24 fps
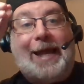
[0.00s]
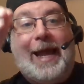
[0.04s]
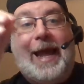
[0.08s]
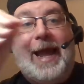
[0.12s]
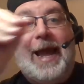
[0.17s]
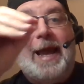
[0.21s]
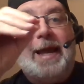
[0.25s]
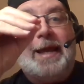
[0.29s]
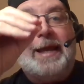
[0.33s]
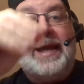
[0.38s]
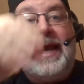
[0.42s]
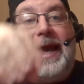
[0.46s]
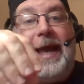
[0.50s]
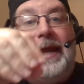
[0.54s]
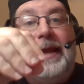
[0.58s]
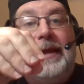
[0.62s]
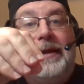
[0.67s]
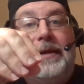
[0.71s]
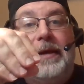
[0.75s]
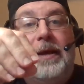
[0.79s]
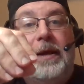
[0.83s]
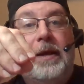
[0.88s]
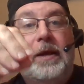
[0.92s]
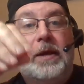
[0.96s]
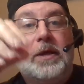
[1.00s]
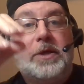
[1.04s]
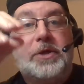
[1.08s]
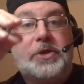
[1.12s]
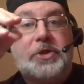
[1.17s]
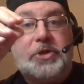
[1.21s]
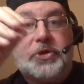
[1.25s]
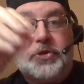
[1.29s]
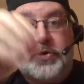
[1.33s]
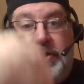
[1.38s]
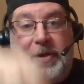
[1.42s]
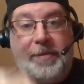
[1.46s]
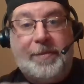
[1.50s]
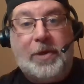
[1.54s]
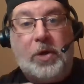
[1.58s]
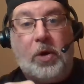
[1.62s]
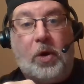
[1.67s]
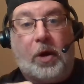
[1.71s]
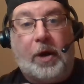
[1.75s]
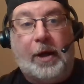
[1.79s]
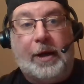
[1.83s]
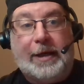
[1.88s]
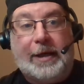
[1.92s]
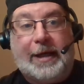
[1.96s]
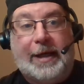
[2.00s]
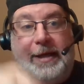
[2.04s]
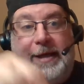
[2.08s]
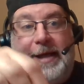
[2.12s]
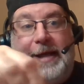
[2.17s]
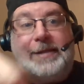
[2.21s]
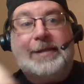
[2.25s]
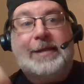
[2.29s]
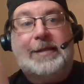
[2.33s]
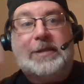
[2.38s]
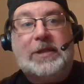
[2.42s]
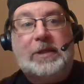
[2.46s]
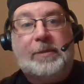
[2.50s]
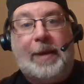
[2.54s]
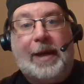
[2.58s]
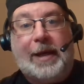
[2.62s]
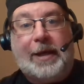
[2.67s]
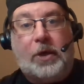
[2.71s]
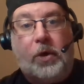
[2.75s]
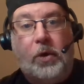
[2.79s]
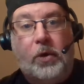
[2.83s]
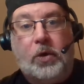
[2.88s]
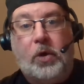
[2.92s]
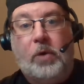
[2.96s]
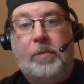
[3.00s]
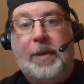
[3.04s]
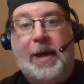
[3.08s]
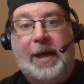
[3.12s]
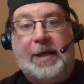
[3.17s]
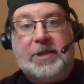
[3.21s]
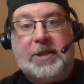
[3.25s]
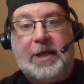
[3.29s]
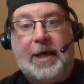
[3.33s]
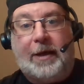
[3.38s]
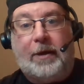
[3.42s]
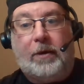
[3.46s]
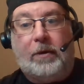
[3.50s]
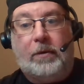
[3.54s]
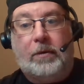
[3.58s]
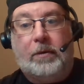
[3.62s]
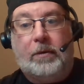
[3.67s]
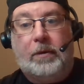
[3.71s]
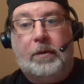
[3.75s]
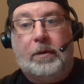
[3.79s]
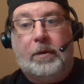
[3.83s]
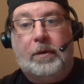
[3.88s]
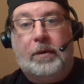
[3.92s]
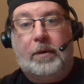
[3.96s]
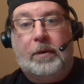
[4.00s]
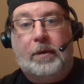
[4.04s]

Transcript: I can't get StreamYard connected to my CocoBay channel.